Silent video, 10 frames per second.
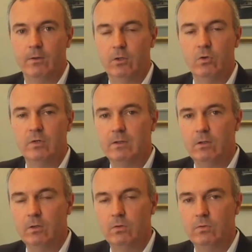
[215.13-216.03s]
You can
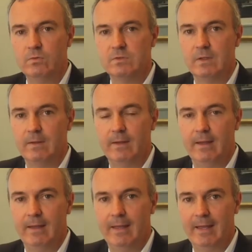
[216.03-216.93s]
use
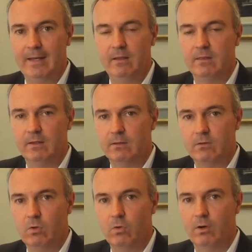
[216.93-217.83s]
anything in
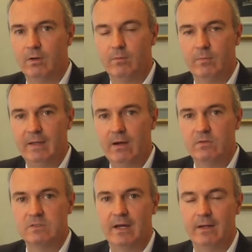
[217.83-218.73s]
court
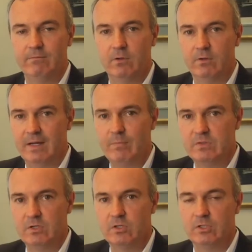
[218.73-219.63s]
outside of your
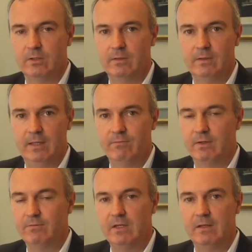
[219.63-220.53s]
deposition,
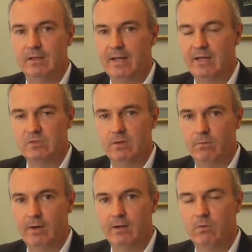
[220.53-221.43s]
even if he didn't ask you
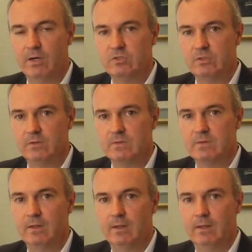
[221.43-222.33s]
the right
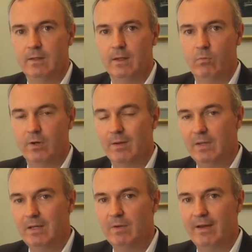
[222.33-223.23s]
questions. And what I
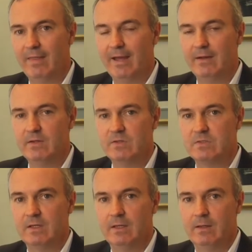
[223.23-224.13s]
mean by that
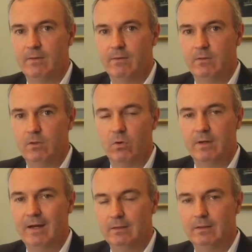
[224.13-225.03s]
is you are
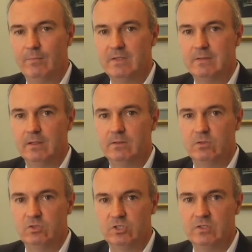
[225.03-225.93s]
not limited
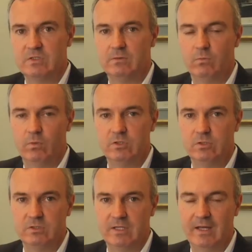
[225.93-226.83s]
to just what
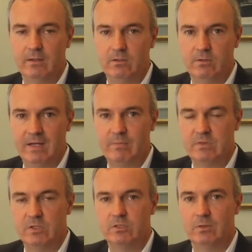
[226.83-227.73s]
you said in your
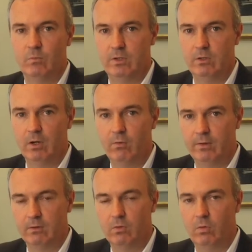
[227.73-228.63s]
deposition when you go
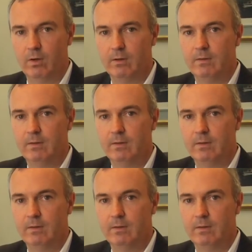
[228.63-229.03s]
into court.